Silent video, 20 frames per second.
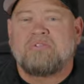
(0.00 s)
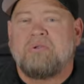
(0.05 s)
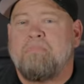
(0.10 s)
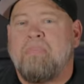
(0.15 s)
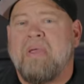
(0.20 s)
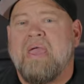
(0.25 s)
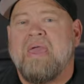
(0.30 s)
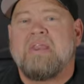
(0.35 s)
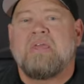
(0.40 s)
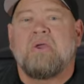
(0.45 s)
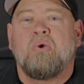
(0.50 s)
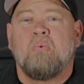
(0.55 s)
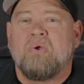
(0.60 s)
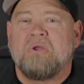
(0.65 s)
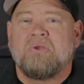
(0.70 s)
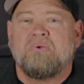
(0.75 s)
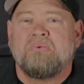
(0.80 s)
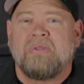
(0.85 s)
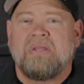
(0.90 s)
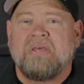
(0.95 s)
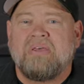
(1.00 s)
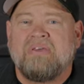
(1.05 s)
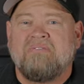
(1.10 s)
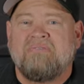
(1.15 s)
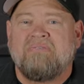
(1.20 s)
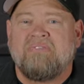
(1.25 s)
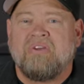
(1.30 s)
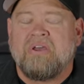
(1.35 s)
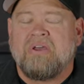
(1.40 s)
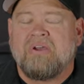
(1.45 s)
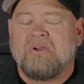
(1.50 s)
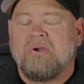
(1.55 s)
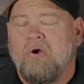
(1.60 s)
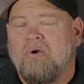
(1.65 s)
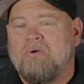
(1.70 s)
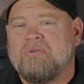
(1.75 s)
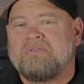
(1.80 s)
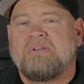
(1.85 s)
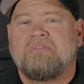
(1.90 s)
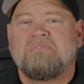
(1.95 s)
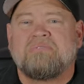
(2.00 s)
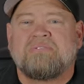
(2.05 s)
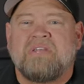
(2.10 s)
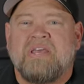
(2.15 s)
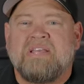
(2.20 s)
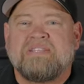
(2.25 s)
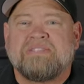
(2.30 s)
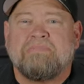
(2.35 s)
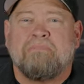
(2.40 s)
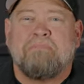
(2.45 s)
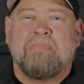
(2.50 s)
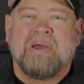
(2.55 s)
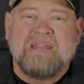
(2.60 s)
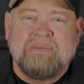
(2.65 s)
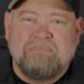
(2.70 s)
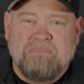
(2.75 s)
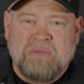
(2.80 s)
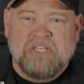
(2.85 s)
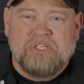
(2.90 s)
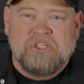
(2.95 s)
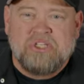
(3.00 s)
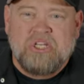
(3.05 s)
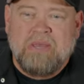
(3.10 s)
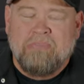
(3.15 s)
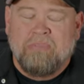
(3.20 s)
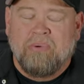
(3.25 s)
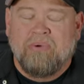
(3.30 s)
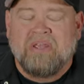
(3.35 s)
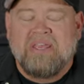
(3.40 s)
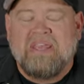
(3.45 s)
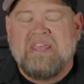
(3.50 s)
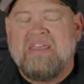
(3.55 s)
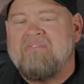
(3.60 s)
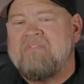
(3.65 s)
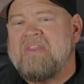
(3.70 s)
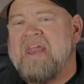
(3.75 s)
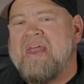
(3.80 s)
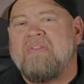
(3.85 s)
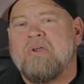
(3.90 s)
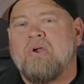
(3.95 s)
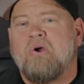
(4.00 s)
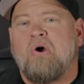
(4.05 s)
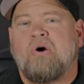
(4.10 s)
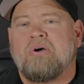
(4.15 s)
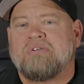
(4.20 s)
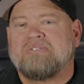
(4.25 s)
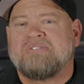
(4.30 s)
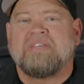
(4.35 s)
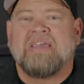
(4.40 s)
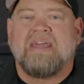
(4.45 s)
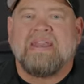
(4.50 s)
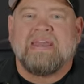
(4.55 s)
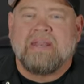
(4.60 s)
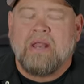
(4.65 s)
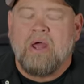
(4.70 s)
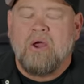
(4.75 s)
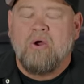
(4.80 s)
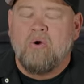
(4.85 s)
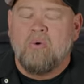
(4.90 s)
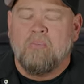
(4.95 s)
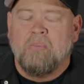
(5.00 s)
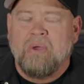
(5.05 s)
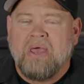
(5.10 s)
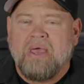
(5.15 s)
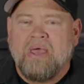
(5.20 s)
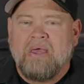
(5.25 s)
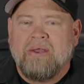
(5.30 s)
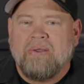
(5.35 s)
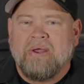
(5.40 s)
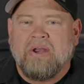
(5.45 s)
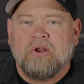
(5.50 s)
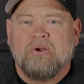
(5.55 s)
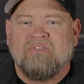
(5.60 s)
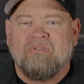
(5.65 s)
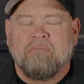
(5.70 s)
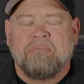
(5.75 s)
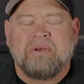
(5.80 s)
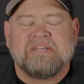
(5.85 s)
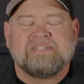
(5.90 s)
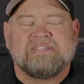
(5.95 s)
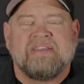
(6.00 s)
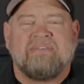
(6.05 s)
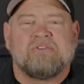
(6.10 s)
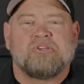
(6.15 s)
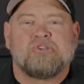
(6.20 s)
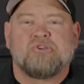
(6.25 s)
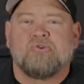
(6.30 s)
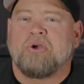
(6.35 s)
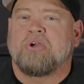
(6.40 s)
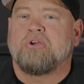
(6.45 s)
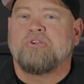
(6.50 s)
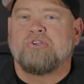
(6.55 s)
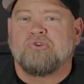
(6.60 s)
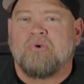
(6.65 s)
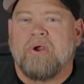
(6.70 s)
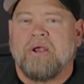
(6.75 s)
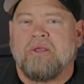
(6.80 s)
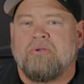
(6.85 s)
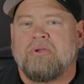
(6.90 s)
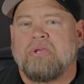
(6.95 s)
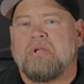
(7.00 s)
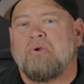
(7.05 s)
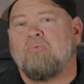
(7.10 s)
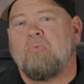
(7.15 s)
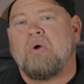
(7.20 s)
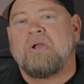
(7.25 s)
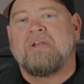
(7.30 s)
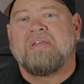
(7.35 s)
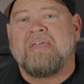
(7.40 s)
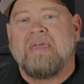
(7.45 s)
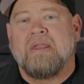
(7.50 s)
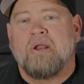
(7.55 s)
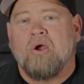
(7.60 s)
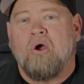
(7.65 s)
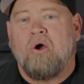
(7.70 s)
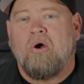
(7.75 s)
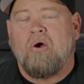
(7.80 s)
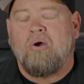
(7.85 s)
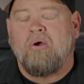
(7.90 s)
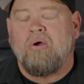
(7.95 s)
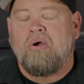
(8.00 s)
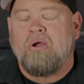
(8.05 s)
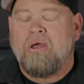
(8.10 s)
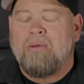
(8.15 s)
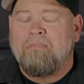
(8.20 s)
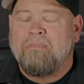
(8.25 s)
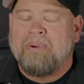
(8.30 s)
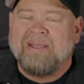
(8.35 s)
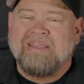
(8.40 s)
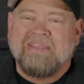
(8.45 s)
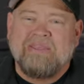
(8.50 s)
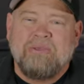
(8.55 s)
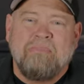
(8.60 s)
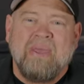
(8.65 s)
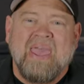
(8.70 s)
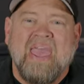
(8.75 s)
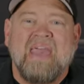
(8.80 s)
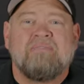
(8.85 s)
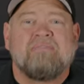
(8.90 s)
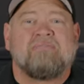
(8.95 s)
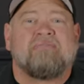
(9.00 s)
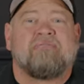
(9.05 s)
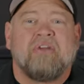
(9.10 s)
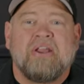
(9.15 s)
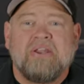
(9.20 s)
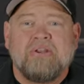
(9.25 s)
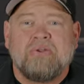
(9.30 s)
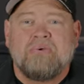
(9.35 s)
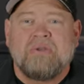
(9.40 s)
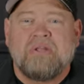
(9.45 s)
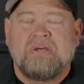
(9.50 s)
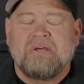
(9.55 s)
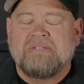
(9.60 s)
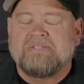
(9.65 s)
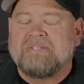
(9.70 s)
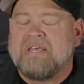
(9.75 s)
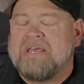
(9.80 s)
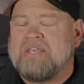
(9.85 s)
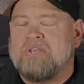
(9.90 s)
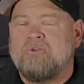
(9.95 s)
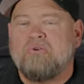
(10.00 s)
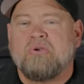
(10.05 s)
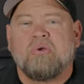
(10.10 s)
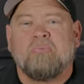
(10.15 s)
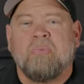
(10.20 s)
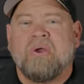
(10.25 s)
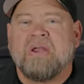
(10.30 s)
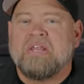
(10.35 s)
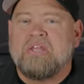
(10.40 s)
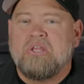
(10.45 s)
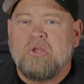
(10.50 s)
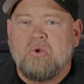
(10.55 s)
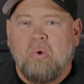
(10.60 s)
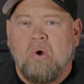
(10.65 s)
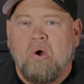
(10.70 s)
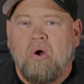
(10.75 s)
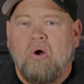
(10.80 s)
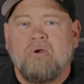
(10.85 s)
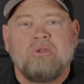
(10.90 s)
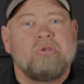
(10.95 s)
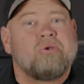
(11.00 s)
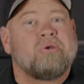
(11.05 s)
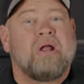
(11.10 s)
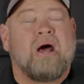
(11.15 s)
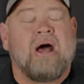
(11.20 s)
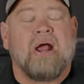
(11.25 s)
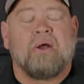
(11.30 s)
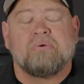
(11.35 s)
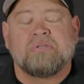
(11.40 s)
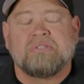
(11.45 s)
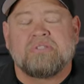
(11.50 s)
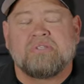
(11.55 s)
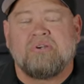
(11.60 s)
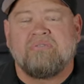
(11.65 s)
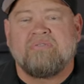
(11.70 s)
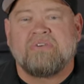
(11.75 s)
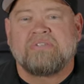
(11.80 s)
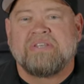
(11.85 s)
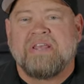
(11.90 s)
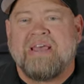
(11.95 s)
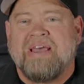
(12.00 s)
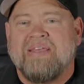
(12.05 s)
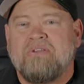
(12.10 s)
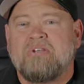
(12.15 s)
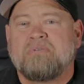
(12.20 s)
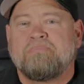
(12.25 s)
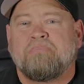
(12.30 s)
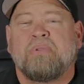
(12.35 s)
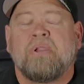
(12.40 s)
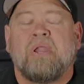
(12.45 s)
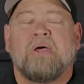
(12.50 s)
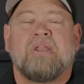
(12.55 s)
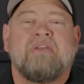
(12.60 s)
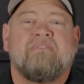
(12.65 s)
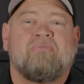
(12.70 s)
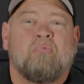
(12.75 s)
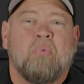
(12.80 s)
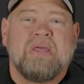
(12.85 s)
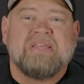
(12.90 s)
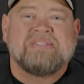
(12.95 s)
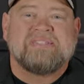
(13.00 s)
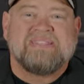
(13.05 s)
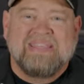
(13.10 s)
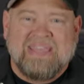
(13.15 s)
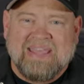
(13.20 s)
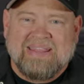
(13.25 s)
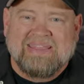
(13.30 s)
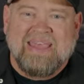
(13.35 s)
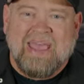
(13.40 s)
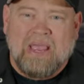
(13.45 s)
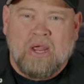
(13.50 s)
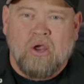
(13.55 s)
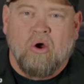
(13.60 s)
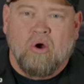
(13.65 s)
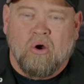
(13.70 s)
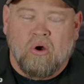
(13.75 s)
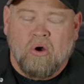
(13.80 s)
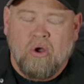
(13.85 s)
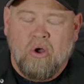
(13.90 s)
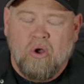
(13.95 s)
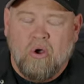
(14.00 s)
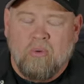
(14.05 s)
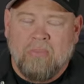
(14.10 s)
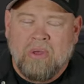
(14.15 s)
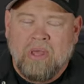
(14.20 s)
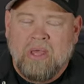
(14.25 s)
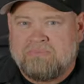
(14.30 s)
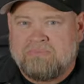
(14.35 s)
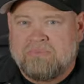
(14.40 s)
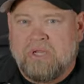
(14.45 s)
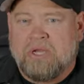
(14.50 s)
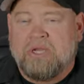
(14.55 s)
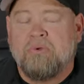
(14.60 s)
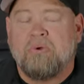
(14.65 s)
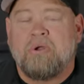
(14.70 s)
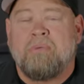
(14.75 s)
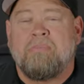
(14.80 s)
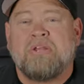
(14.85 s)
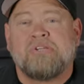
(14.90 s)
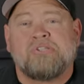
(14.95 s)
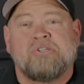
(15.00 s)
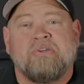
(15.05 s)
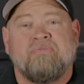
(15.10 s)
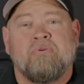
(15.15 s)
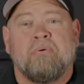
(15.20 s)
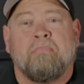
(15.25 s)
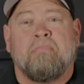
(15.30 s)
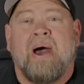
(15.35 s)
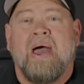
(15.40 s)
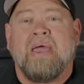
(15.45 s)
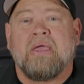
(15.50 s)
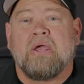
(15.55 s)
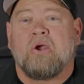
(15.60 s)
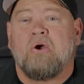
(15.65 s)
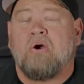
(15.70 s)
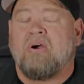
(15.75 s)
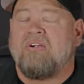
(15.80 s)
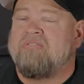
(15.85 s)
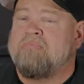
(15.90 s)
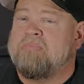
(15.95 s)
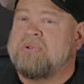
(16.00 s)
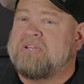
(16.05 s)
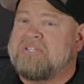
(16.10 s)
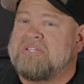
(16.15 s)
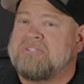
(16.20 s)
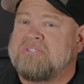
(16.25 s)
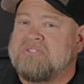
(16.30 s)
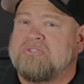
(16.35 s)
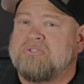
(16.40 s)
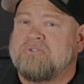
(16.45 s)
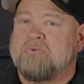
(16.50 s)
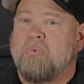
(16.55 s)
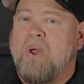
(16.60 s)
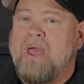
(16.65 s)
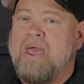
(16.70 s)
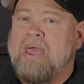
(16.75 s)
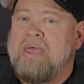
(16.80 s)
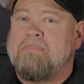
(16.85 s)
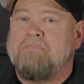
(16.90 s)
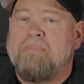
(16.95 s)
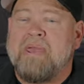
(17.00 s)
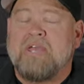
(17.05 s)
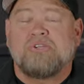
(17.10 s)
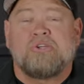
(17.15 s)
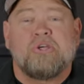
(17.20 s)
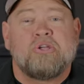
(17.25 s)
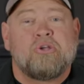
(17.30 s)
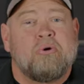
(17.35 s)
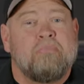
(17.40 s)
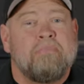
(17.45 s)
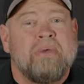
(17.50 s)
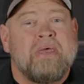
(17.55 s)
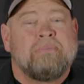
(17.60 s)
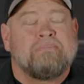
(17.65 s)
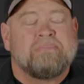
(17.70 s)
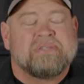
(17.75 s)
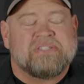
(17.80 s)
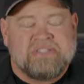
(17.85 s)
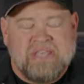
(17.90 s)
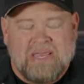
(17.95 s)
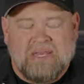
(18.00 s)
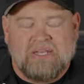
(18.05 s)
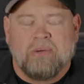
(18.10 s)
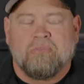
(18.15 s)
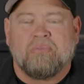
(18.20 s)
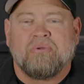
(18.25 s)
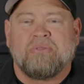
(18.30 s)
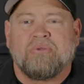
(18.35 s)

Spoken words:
depending on where you live, cars in other states might be cheaper, even at the cost of getting it home. Now, I know everybody doesn't have a truck and trailer and can run to get a car, but you may have a friend who does. You can rent a U-Haul, you can hire a service. There's plenty of ways to get that car home. And I do want to mention, if you're buying a car from a distance away, make sure you don't make mistake number